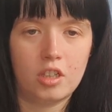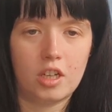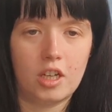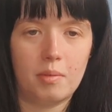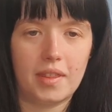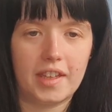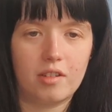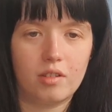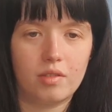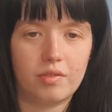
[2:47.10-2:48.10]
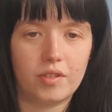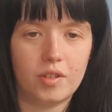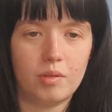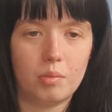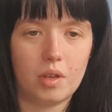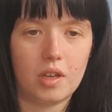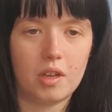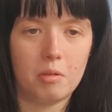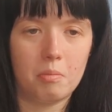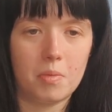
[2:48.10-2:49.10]
And they go through
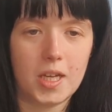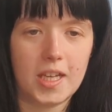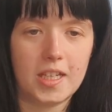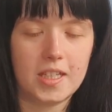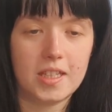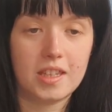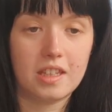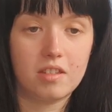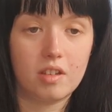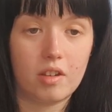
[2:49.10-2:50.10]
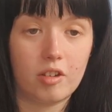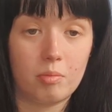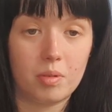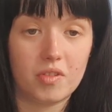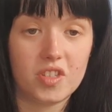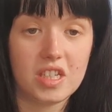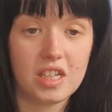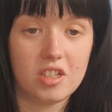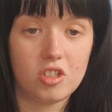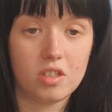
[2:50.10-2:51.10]
a couple of
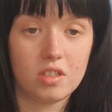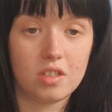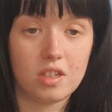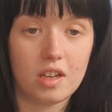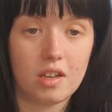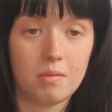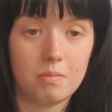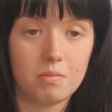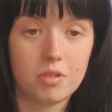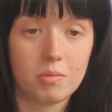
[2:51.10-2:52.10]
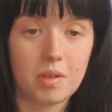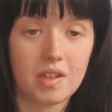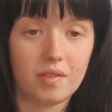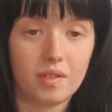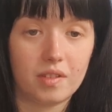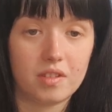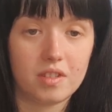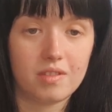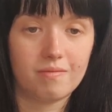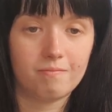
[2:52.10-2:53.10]
stages to be able
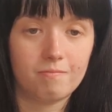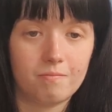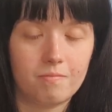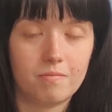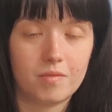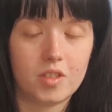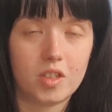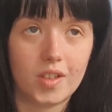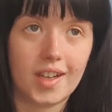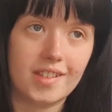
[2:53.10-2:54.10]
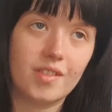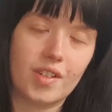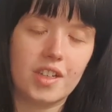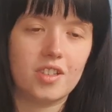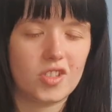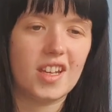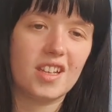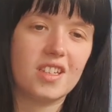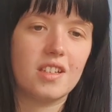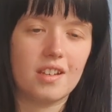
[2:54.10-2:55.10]
to get the right
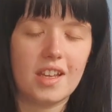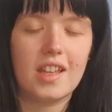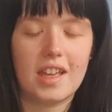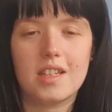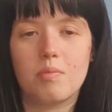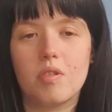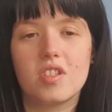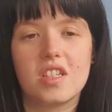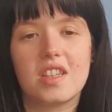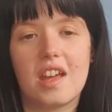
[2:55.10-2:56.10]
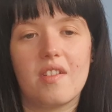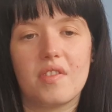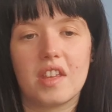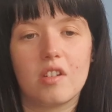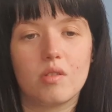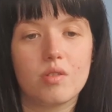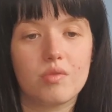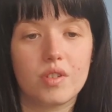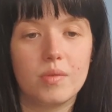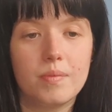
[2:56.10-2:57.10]
genetics, and it's a process that everything goes
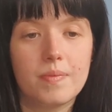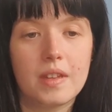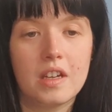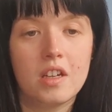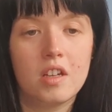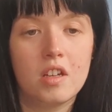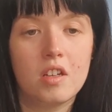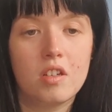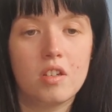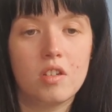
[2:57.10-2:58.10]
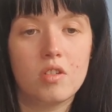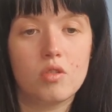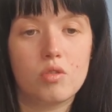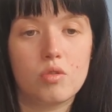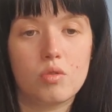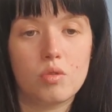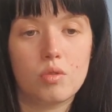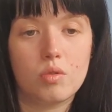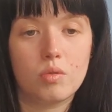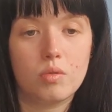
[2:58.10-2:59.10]
through.
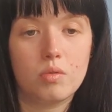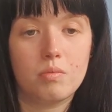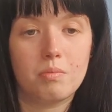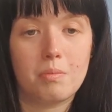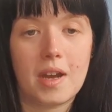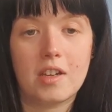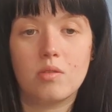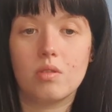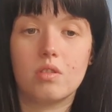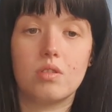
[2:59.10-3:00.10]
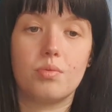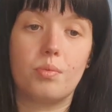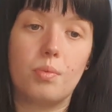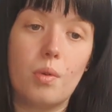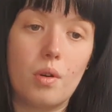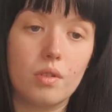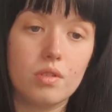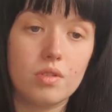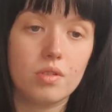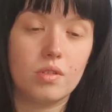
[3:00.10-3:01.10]
So meiosis
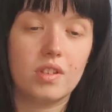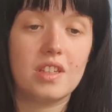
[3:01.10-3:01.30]
1, so